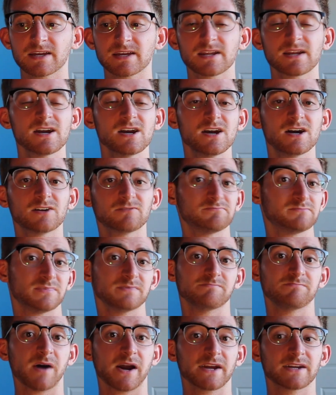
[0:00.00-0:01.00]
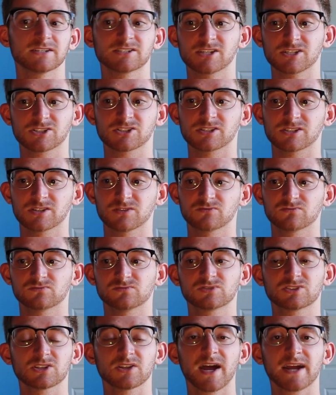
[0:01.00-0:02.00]
it by essentially
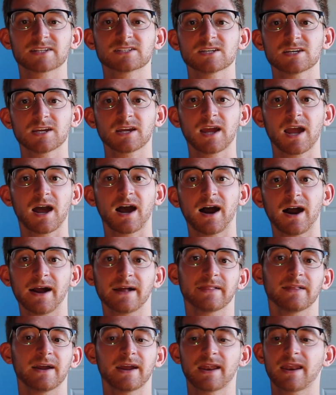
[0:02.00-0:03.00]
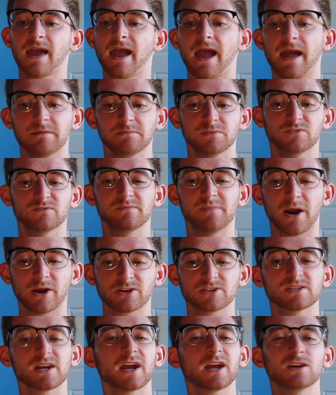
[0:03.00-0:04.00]
selecting, highlight, and move about
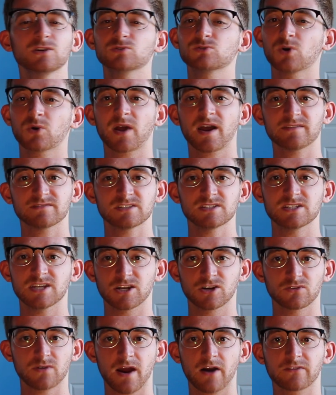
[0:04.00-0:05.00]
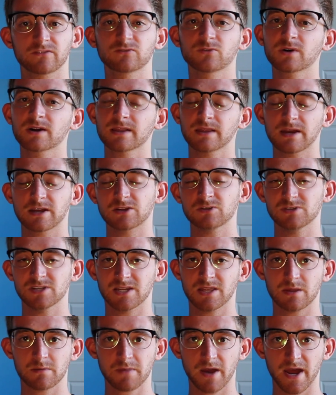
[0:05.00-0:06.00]
your day. You don't have to dig around for it like you did
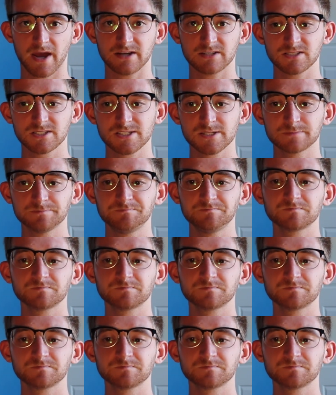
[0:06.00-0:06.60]
in the past.